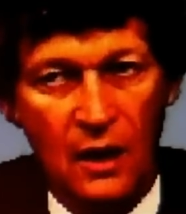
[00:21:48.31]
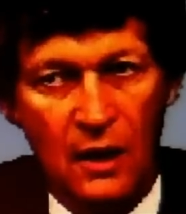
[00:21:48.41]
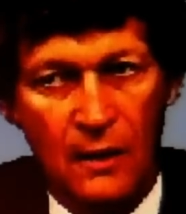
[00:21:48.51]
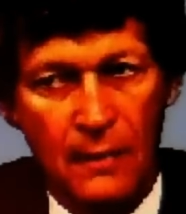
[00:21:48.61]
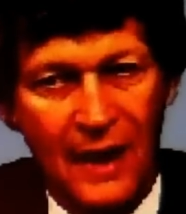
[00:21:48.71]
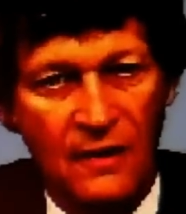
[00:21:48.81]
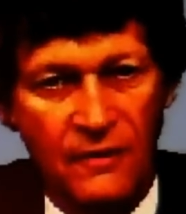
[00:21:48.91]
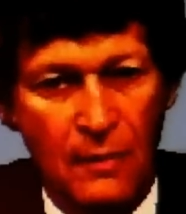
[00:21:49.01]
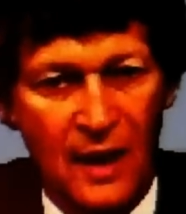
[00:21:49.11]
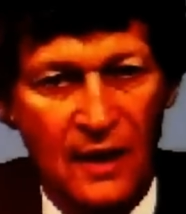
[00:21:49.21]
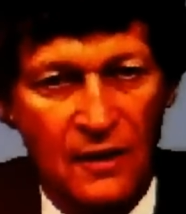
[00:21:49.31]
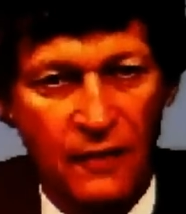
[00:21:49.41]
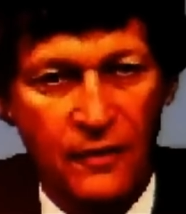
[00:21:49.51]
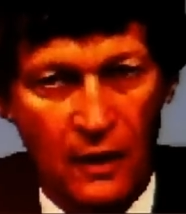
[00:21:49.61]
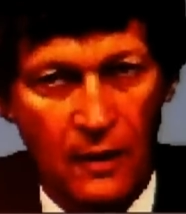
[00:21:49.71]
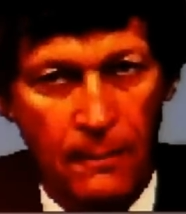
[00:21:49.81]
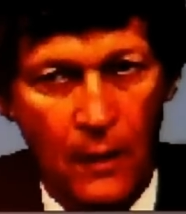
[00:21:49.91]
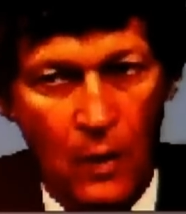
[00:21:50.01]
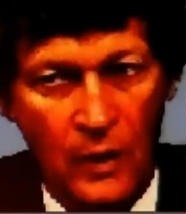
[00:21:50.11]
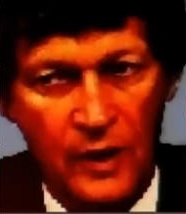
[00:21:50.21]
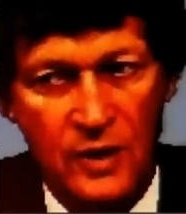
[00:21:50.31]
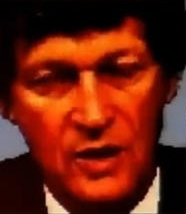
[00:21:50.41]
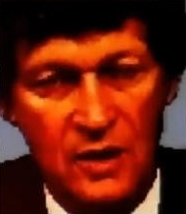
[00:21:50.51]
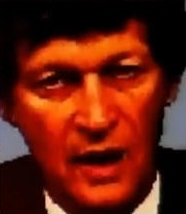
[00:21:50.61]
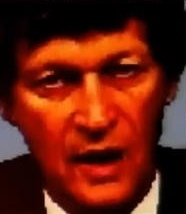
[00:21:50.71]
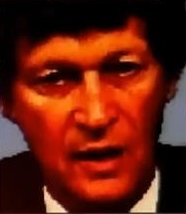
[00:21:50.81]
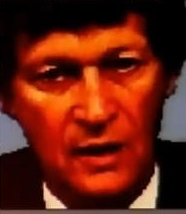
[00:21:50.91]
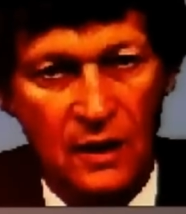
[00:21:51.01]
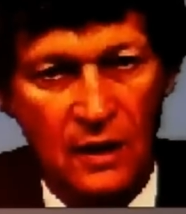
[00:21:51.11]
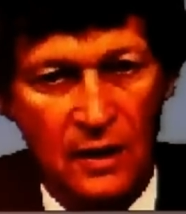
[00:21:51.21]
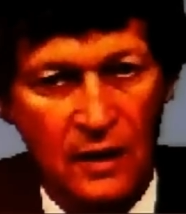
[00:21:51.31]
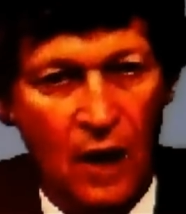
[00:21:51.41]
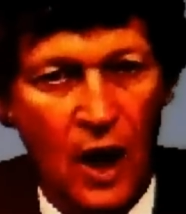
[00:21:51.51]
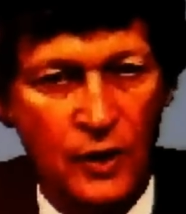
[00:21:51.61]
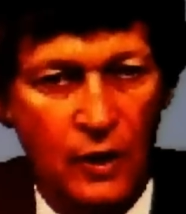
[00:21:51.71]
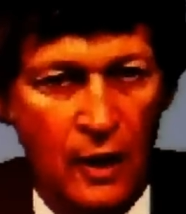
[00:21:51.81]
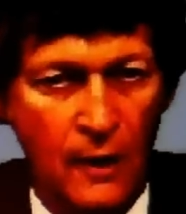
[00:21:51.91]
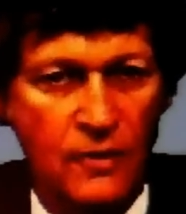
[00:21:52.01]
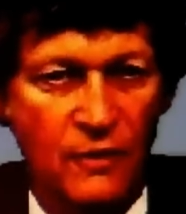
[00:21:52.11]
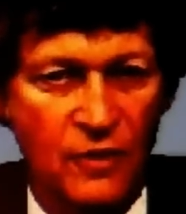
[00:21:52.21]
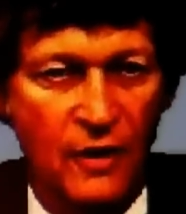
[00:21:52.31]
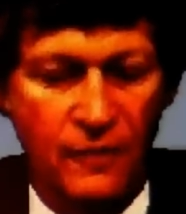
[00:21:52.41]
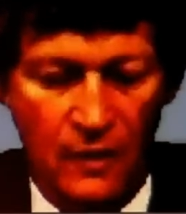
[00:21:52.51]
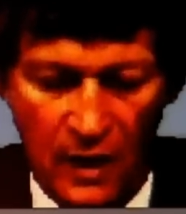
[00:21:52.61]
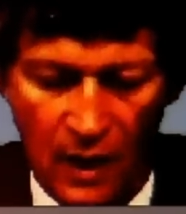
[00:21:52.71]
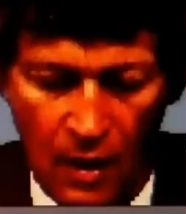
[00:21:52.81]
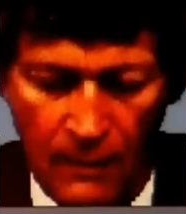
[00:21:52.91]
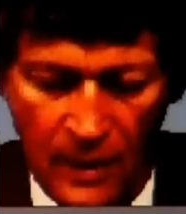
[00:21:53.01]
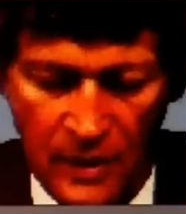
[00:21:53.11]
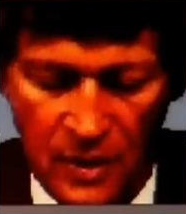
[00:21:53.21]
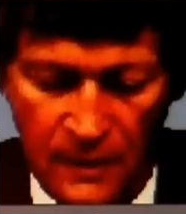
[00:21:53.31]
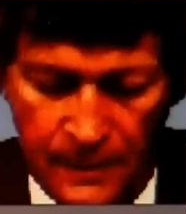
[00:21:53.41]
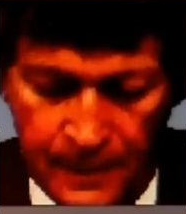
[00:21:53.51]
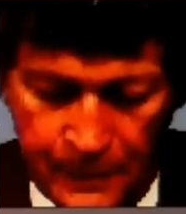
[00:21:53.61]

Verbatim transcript: uh, made of many different components and, uh, in our terms, of different elements.